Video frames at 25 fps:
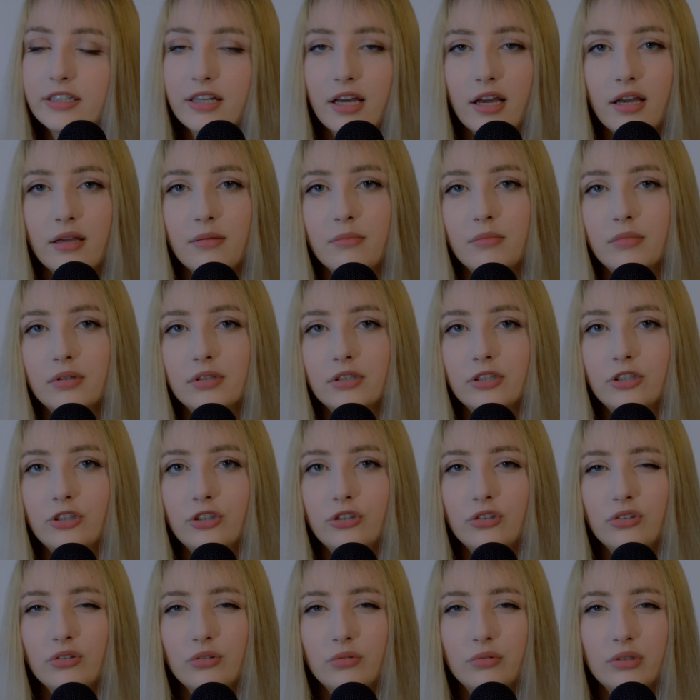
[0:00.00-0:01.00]
time
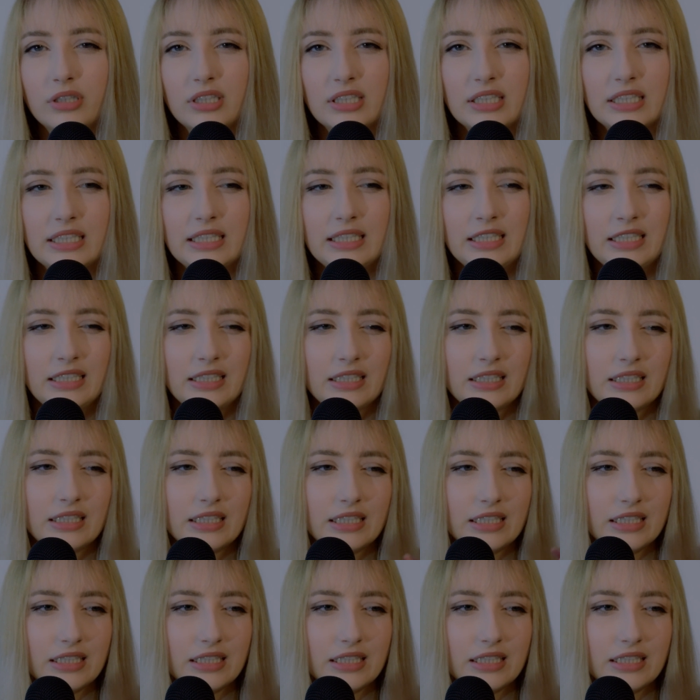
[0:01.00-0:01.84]
to really